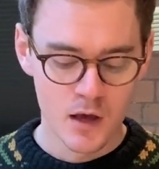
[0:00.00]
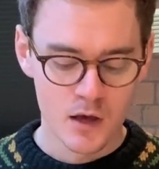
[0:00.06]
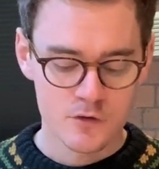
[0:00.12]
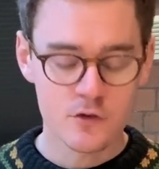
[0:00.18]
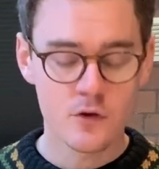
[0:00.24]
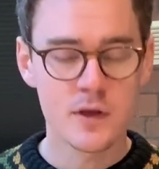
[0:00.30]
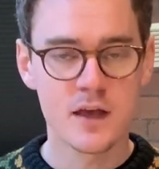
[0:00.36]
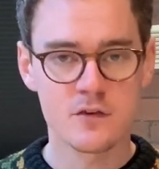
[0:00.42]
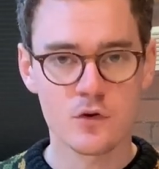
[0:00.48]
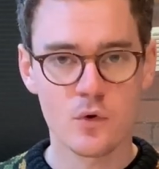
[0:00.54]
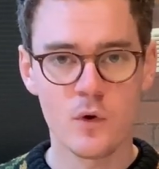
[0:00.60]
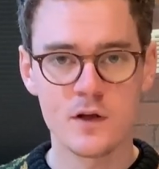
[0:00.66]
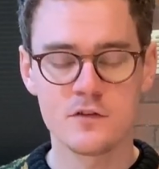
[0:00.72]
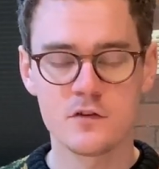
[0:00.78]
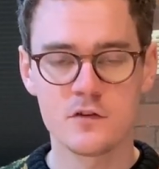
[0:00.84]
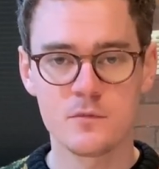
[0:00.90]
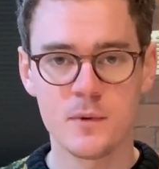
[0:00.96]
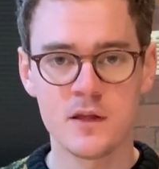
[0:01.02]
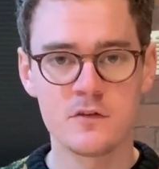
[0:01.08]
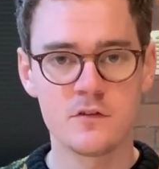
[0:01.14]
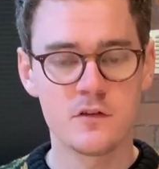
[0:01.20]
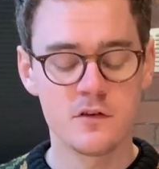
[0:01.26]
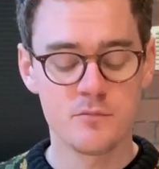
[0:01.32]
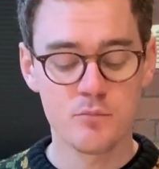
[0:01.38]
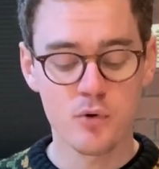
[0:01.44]
So yes, quite
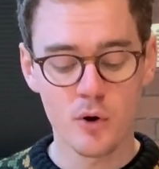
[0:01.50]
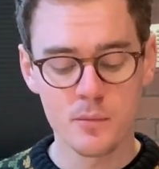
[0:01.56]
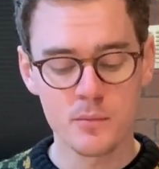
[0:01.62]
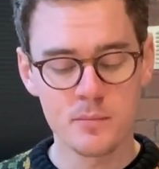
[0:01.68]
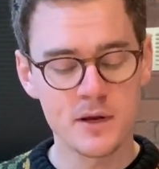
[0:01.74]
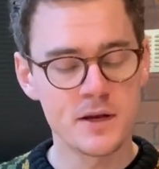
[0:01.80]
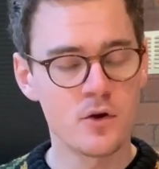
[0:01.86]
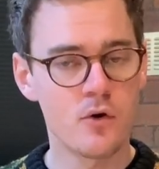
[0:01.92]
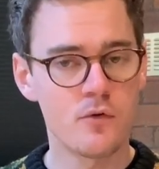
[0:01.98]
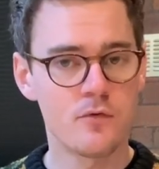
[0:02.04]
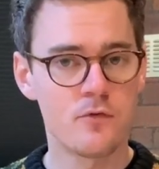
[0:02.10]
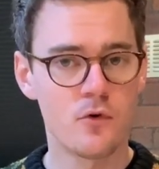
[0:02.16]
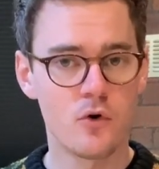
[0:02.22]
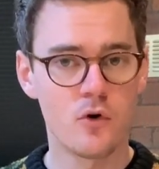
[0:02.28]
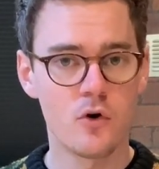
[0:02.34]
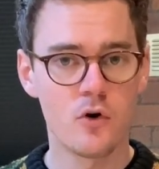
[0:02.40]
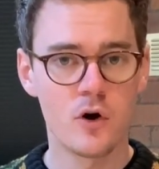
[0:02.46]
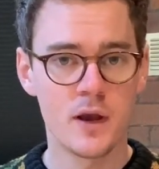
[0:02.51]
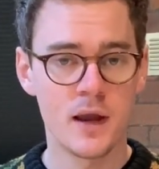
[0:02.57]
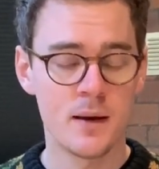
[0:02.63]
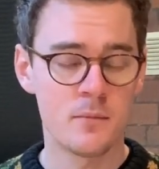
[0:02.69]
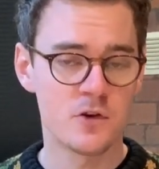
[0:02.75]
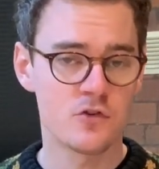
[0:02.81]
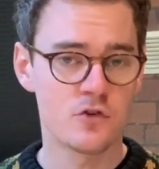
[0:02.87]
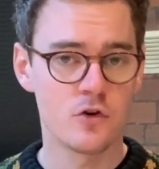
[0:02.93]
expensive, probably not for an
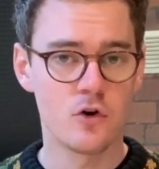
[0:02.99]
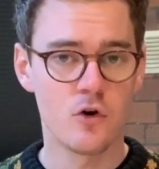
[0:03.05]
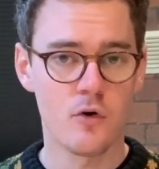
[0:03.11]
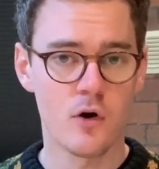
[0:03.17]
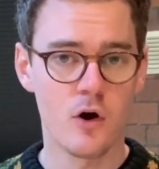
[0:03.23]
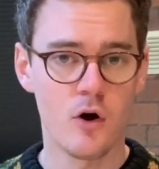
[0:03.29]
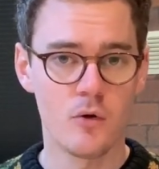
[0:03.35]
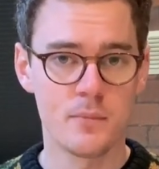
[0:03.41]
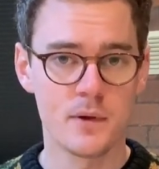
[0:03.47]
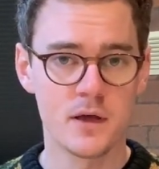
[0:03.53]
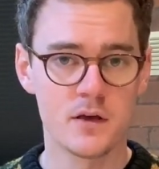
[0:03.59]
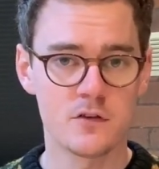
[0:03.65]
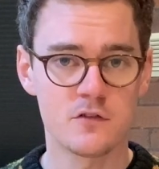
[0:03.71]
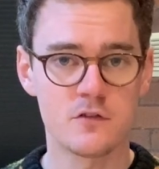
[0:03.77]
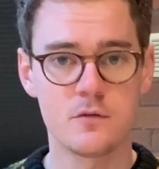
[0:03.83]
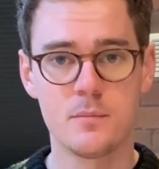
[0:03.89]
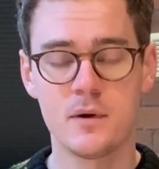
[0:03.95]
amateur or a hobbyist,